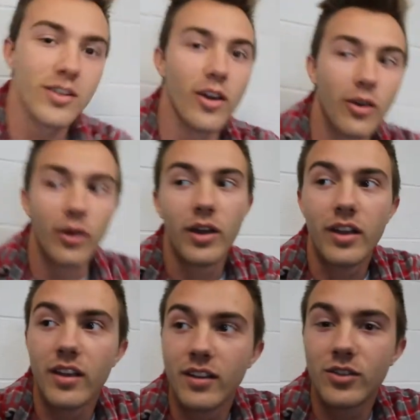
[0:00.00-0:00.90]
So,
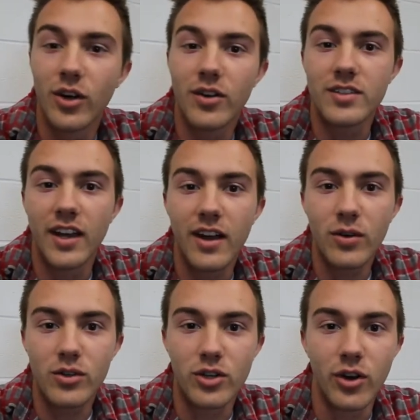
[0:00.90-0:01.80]
turns
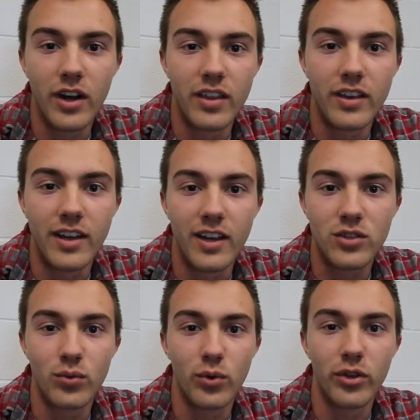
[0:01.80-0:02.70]
out she graded the
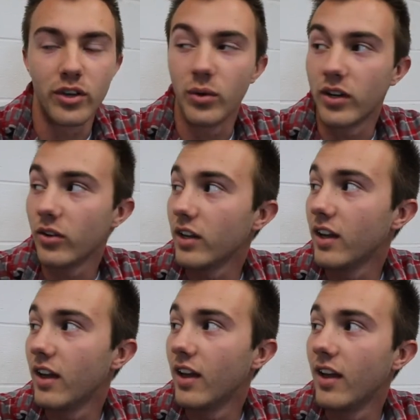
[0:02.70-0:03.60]
test really quickly.
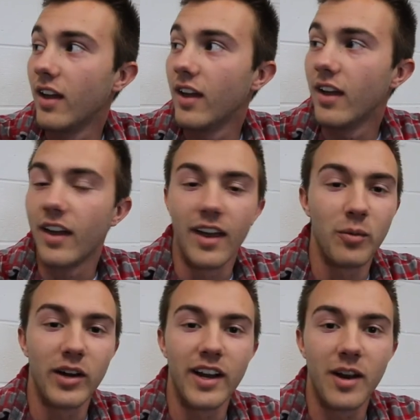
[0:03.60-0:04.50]

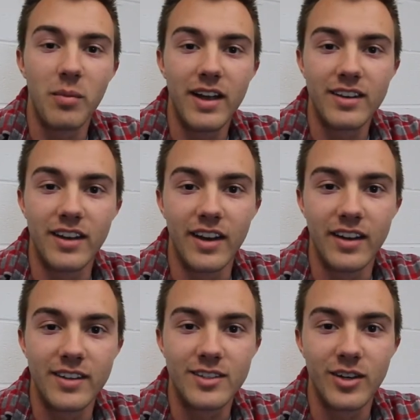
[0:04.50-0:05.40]
And we're getting them back today,
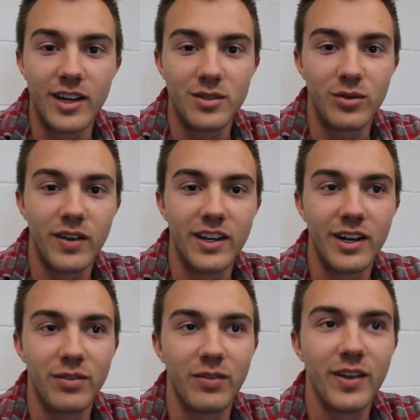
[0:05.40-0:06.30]
so I guess we'll find
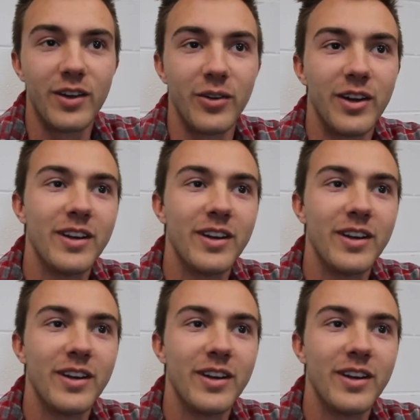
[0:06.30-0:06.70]
out if I failed.